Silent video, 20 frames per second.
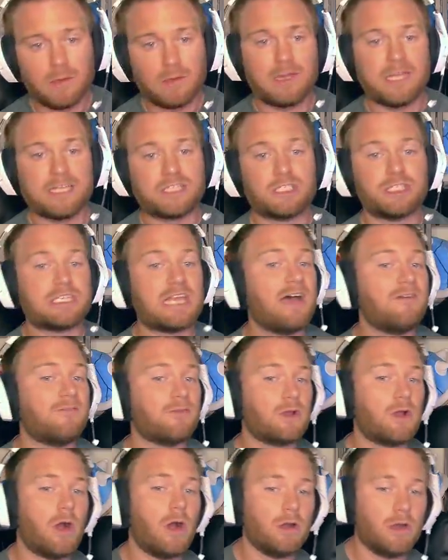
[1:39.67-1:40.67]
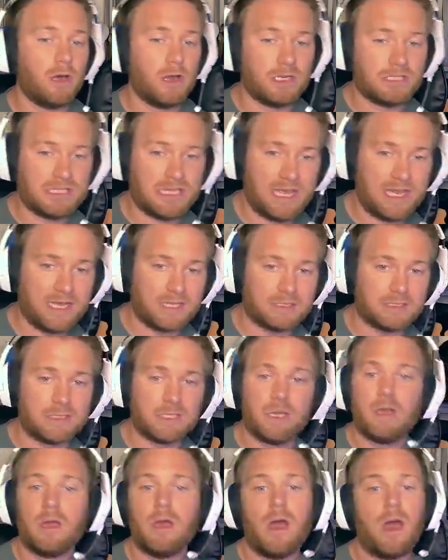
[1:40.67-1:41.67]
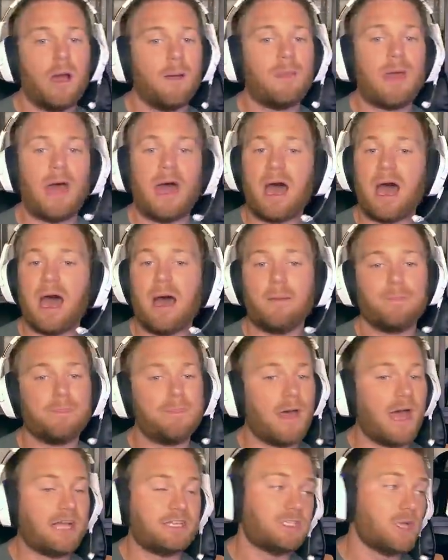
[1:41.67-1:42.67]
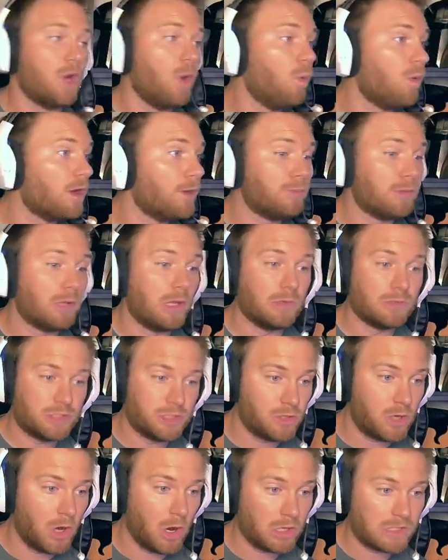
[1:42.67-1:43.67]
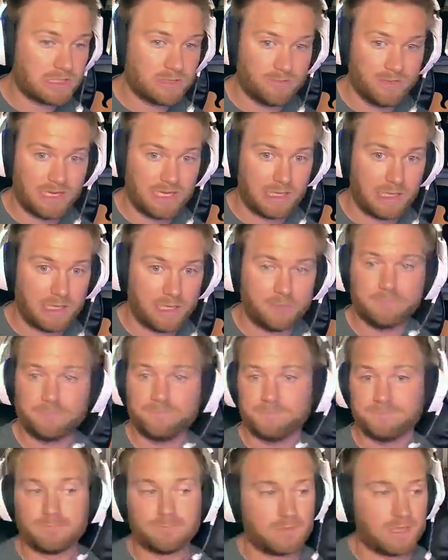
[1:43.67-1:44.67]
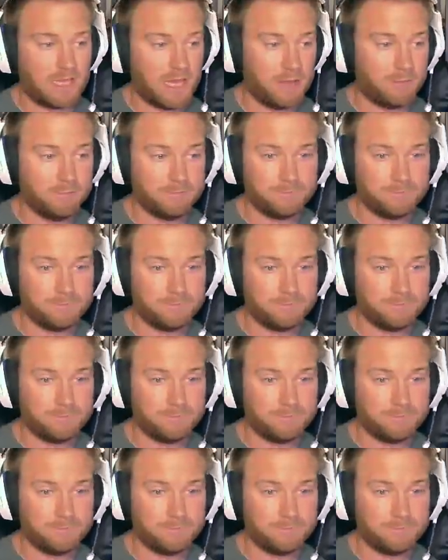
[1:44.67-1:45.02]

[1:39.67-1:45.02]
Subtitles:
Let's just have a card on us at hand. I don't want to blow 2 cards immediately, okay?